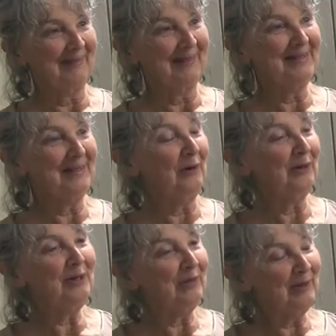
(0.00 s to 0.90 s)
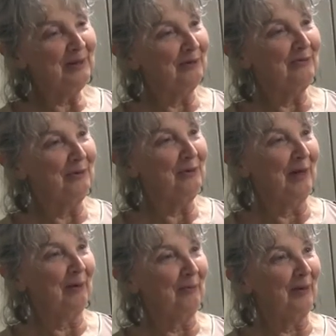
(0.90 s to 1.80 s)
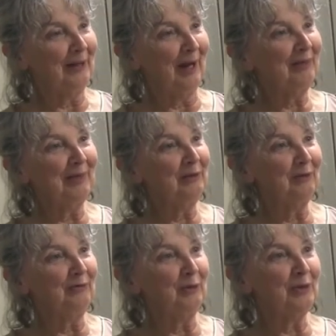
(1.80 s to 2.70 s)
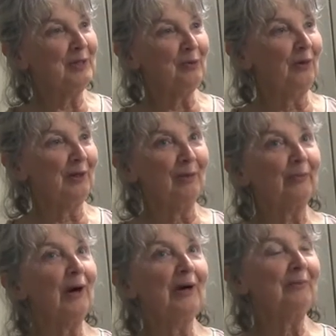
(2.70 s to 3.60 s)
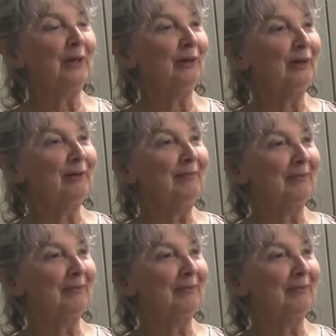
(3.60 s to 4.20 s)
it's hard to think of you that way. I think of you as one of the primary